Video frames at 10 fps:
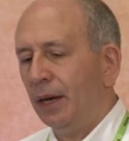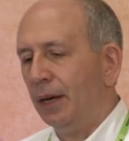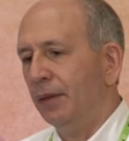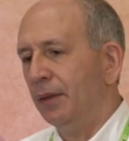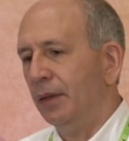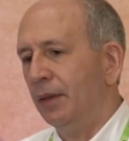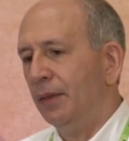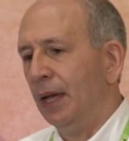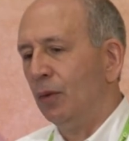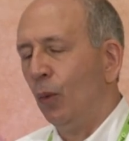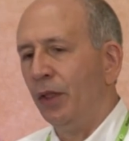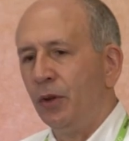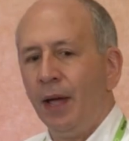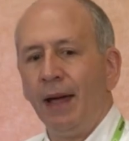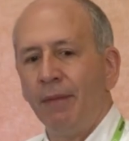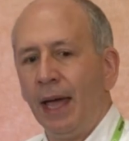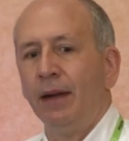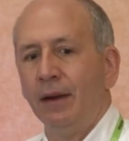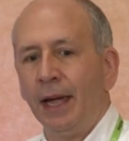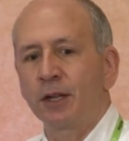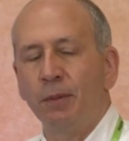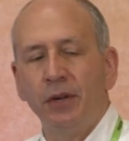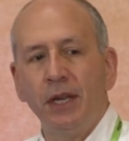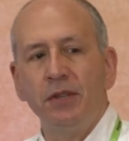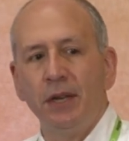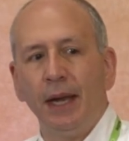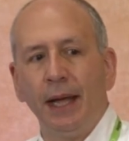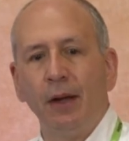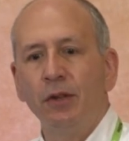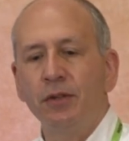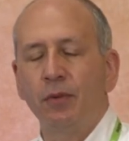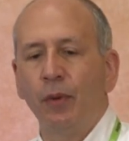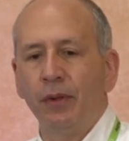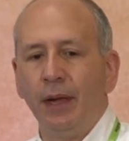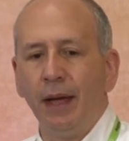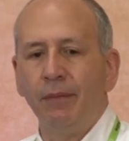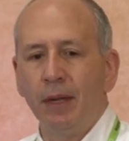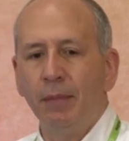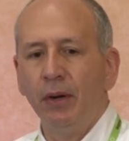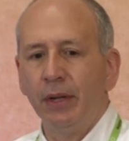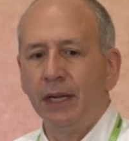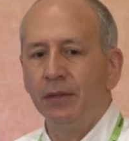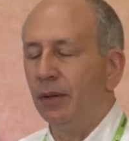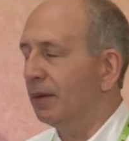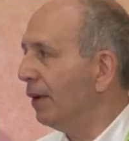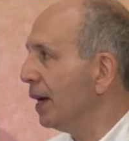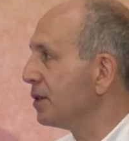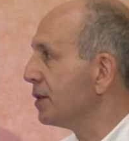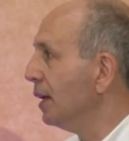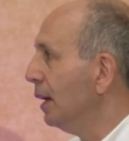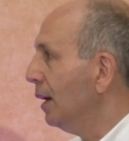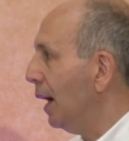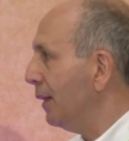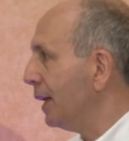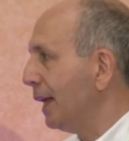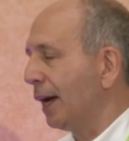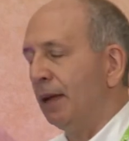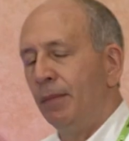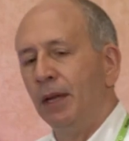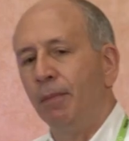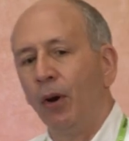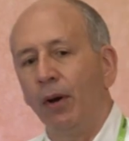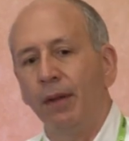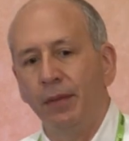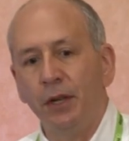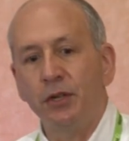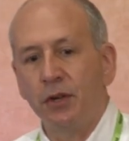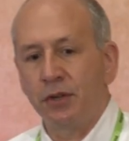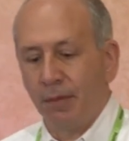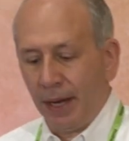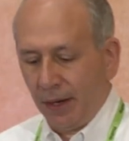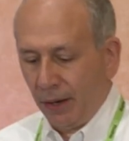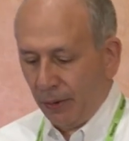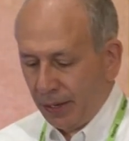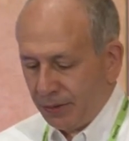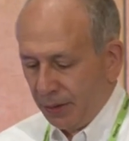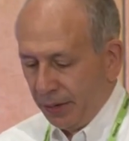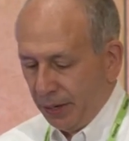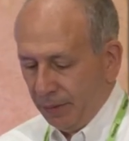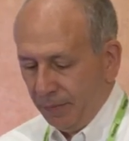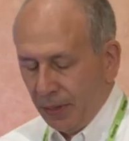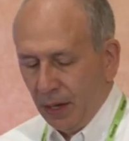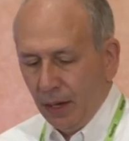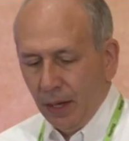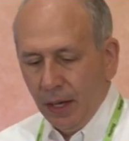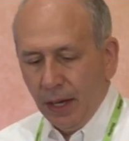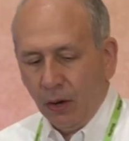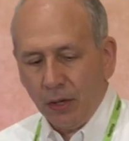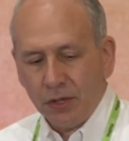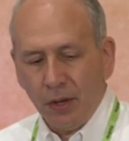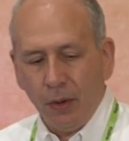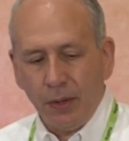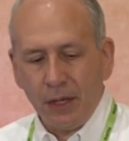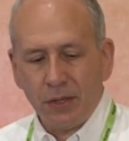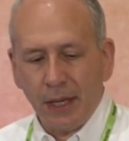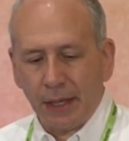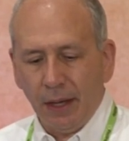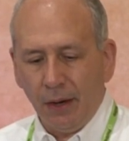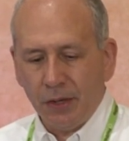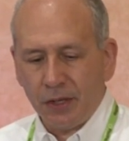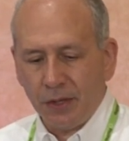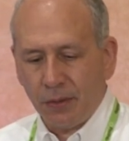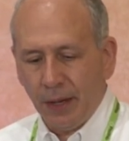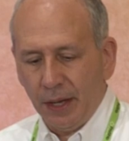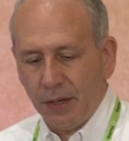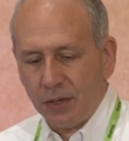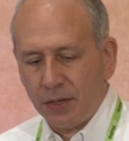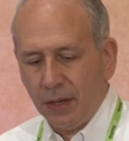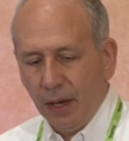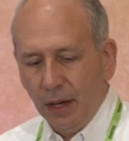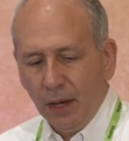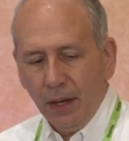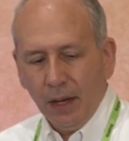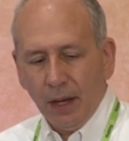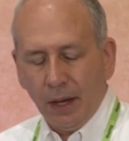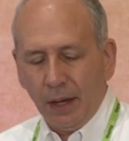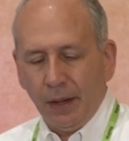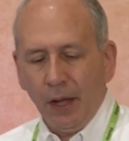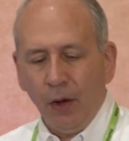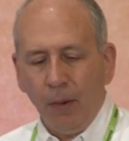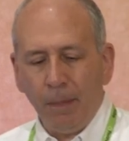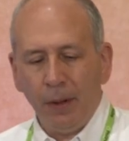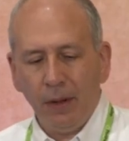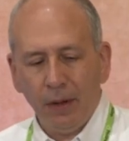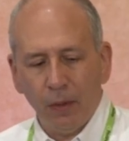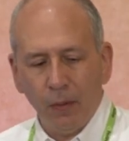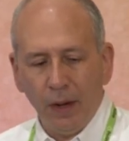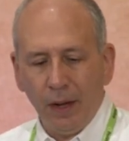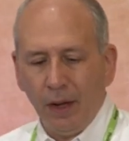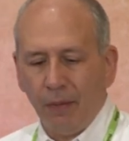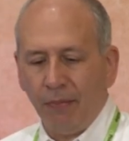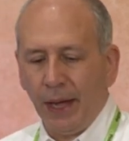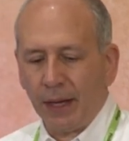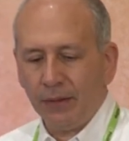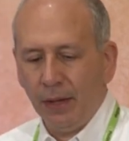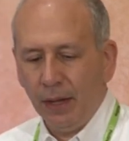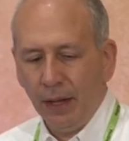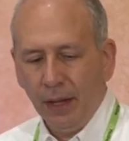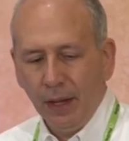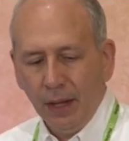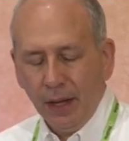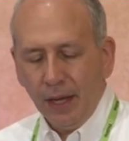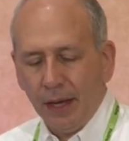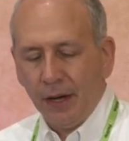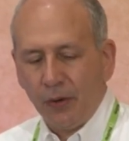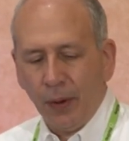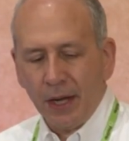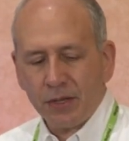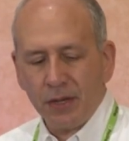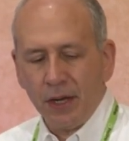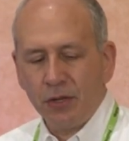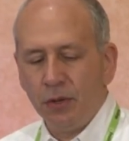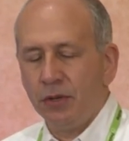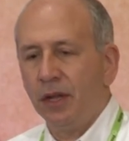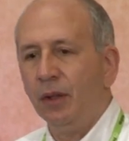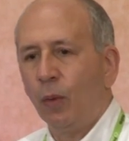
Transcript: uh, whether you have that expertise in house, whether you have the ability to invest, I think that can be a part of the decision making criteria. Also, these technology trends uh, help affect and address issues in the